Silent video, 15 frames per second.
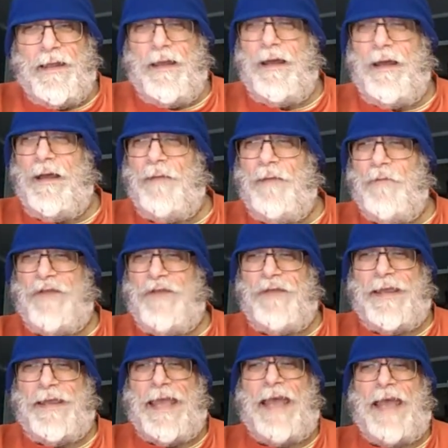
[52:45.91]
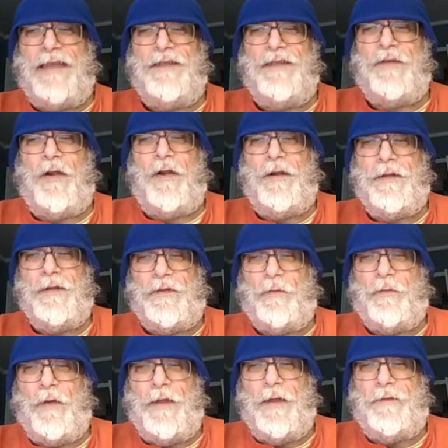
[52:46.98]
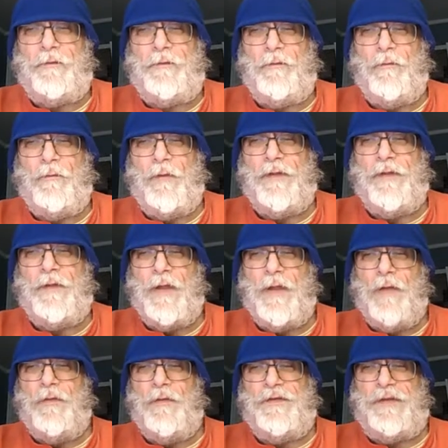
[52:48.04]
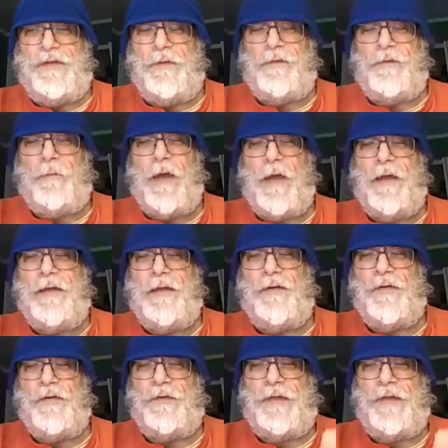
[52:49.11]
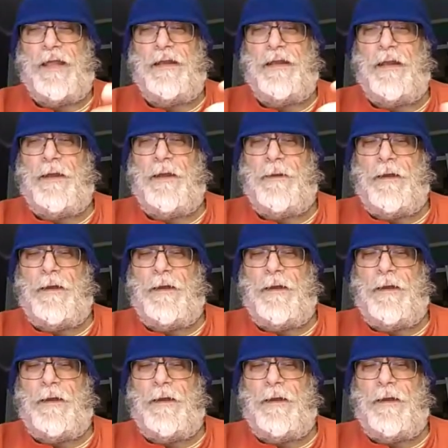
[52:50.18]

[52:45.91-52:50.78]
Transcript: uh, much like Agnes Harkness was when when she was uh, introduced in uh,